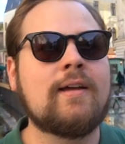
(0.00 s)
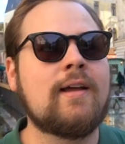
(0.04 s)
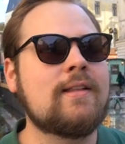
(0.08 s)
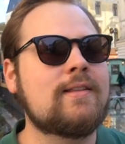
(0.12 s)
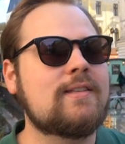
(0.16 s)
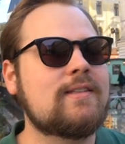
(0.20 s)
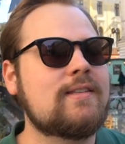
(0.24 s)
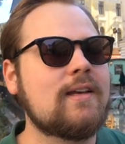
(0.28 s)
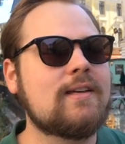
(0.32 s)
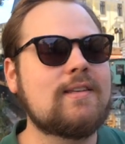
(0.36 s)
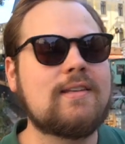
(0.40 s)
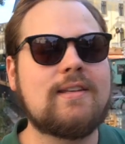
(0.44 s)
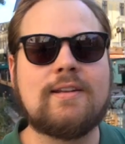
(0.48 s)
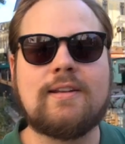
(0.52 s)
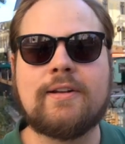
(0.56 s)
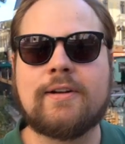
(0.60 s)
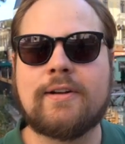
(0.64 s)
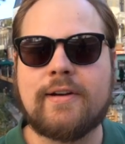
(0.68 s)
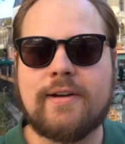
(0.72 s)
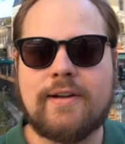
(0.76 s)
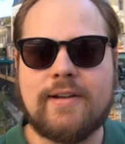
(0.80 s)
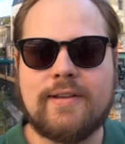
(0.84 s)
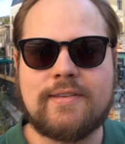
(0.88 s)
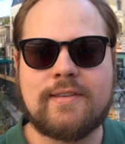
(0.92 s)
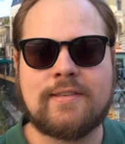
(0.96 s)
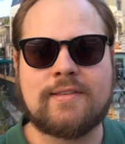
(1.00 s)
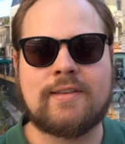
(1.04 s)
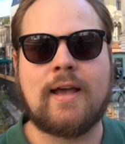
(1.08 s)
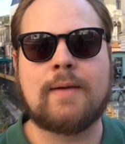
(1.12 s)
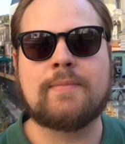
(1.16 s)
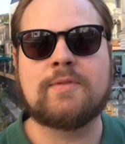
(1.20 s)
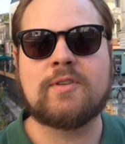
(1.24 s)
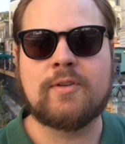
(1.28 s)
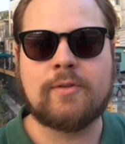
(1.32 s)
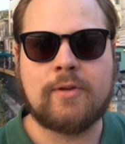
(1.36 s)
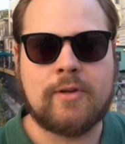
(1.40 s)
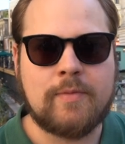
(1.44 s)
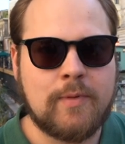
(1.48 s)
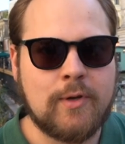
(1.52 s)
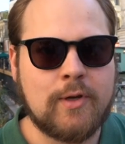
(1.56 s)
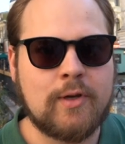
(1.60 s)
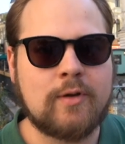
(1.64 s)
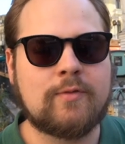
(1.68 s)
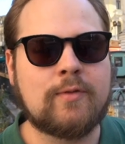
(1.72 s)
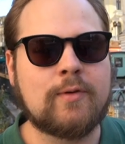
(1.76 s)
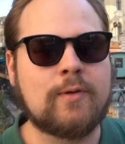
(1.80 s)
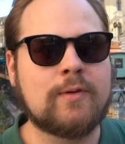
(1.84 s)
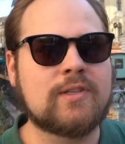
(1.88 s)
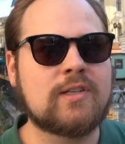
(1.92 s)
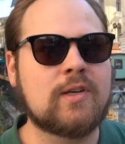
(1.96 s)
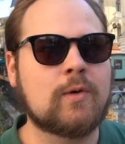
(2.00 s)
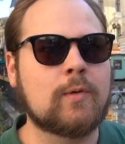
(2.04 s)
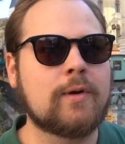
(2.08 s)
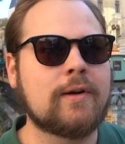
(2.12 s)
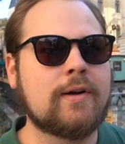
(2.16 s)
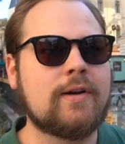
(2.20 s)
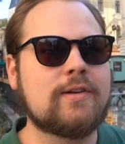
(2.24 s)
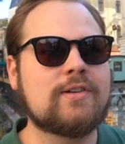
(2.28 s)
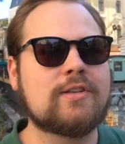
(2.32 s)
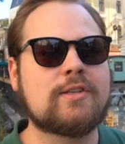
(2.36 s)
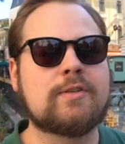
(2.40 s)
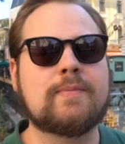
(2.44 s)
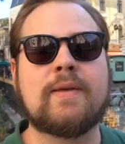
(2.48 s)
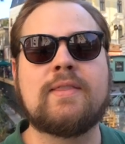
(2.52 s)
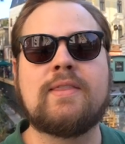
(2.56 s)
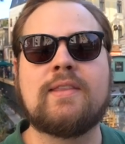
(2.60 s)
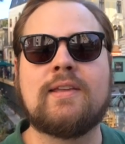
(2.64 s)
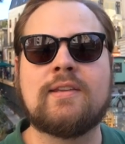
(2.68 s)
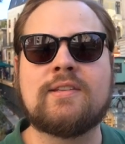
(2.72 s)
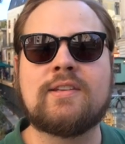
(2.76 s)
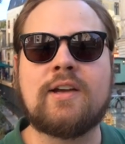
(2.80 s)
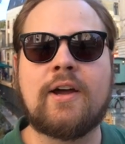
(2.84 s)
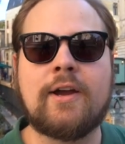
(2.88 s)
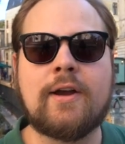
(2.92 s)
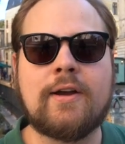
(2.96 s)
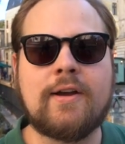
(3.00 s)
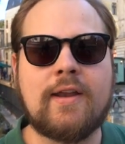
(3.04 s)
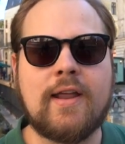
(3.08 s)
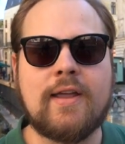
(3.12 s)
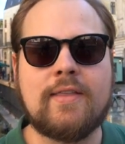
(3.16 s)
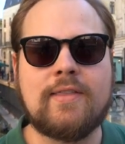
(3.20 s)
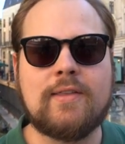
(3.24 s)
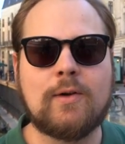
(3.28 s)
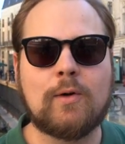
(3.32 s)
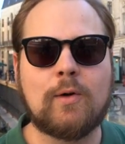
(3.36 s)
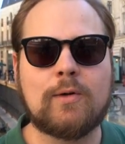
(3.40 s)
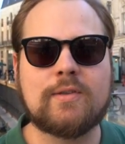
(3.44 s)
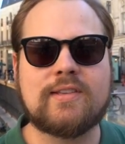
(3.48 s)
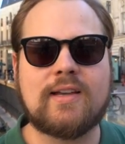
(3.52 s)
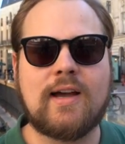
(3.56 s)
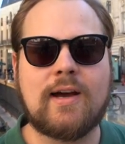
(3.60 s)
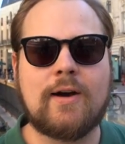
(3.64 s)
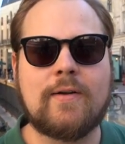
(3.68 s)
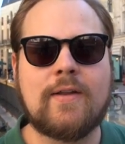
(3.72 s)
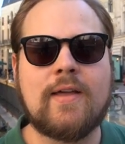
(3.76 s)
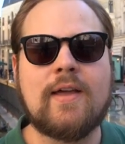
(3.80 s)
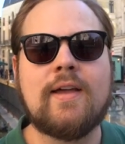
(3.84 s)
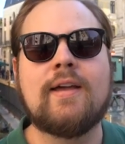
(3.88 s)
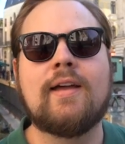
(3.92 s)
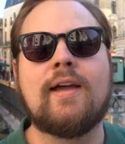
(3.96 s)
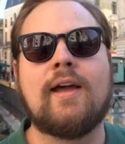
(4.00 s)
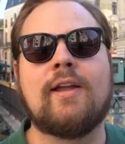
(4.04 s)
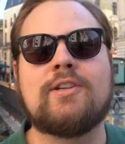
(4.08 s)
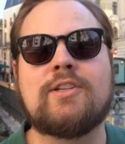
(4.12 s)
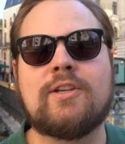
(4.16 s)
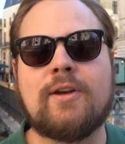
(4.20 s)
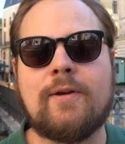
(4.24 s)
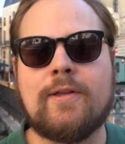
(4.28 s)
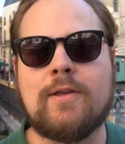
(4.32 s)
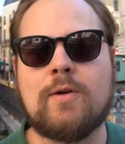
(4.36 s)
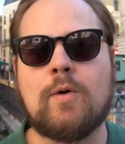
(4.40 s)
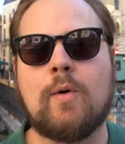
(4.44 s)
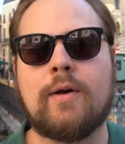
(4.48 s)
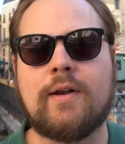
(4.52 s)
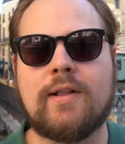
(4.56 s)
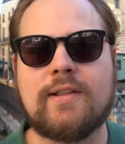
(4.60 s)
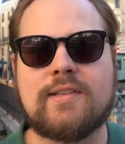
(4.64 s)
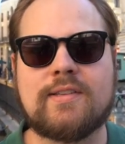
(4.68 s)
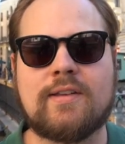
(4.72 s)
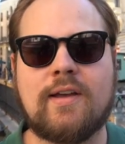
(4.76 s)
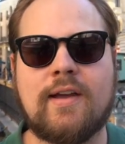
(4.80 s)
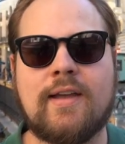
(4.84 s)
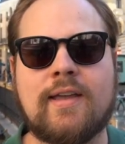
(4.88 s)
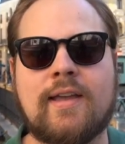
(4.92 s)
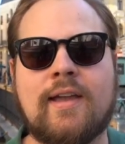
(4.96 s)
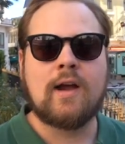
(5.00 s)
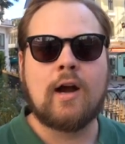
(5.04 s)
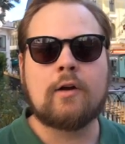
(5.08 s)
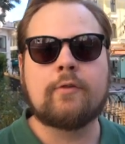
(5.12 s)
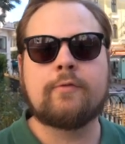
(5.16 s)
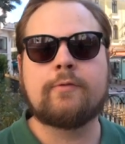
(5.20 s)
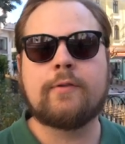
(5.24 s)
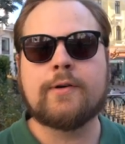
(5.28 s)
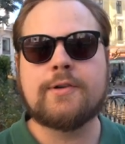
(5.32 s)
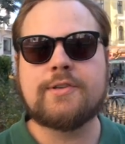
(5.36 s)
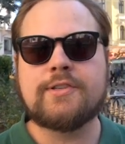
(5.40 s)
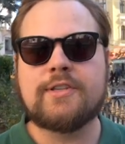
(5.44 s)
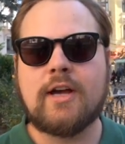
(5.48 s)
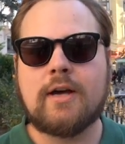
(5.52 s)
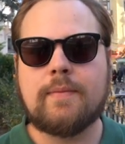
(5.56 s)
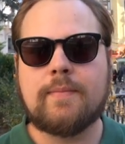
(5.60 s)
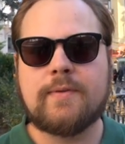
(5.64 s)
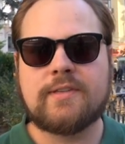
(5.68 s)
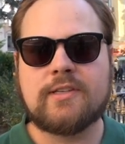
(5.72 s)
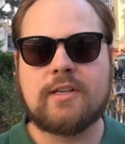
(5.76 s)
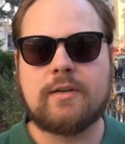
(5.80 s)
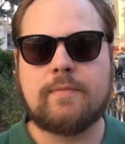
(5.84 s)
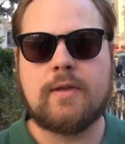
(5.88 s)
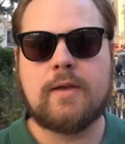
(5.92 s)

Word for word: it's 60 degrees, it's absolutely beautiful, so we're gonna just spend the entire day in the Old Town and show you what it's like. Our first stop is gonna